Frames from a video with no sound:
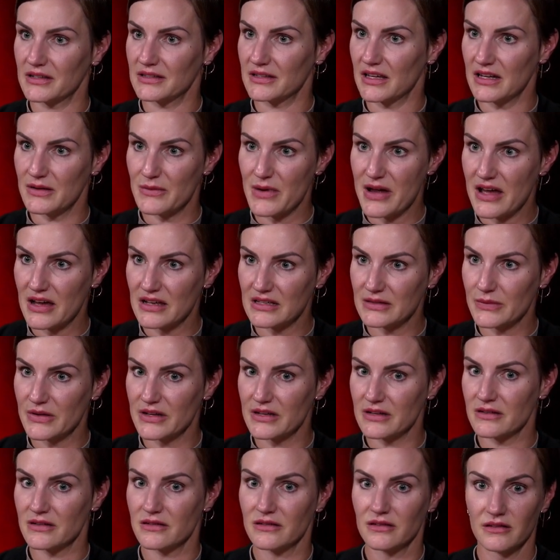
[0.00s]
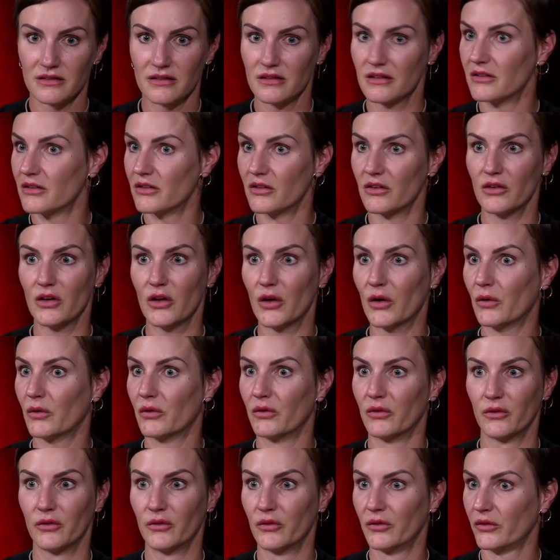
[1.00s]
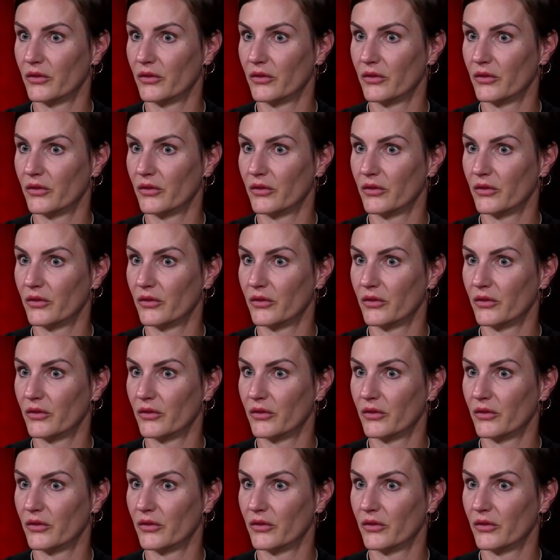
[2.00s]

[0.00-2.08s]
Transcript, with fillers: I say to my husband, no,